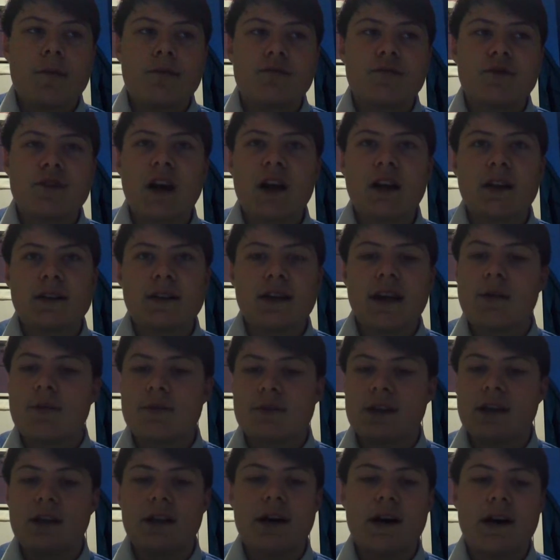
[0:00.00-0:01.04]
say it was
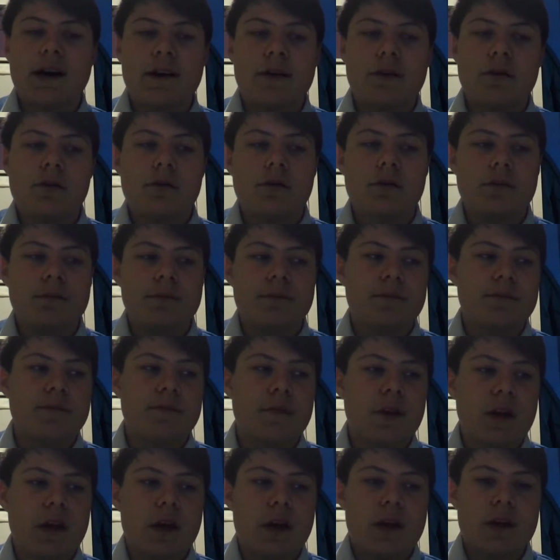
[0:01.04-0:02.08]
a lie, or
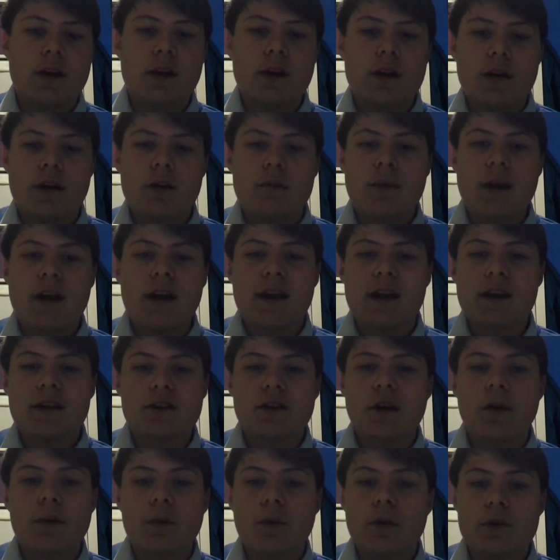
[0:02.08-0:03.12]
make it
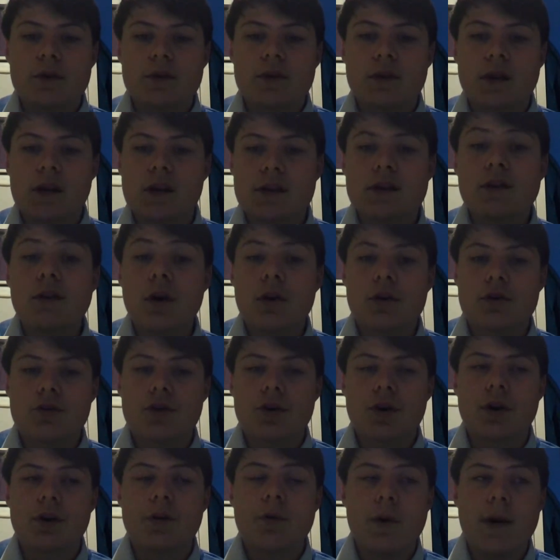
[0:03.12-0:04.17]
so it's not
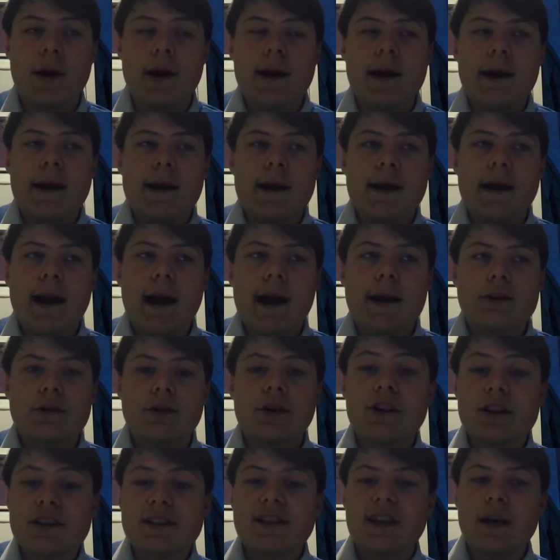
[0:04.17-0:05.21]
true, and you're
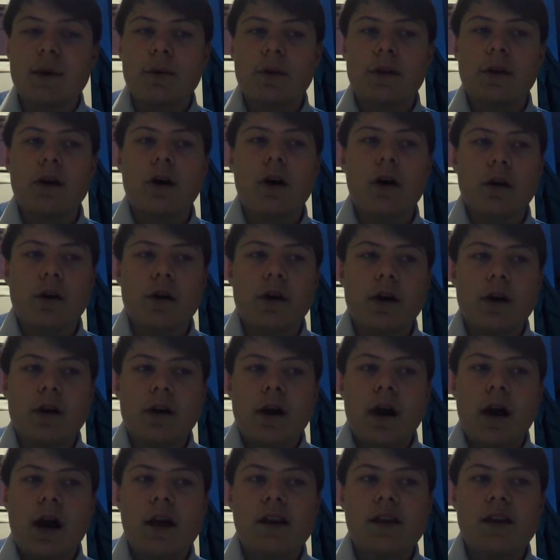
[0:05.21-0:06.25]
going to stick with the arc,
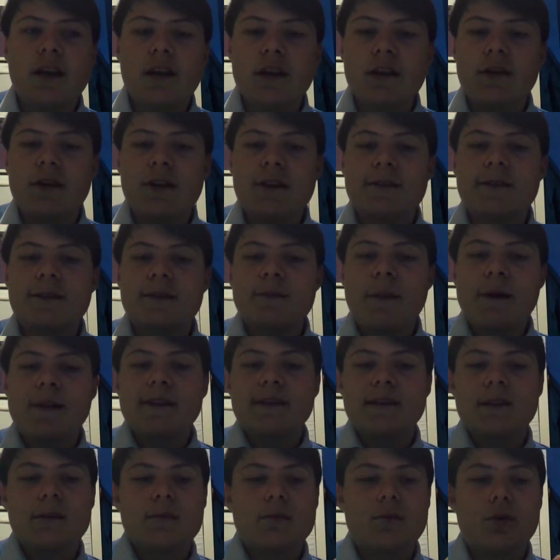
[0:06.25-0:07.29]
I think you need to spend
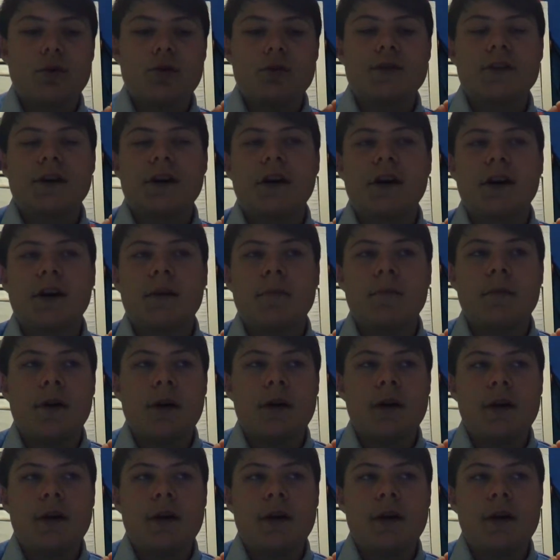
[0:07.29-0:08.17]
some more time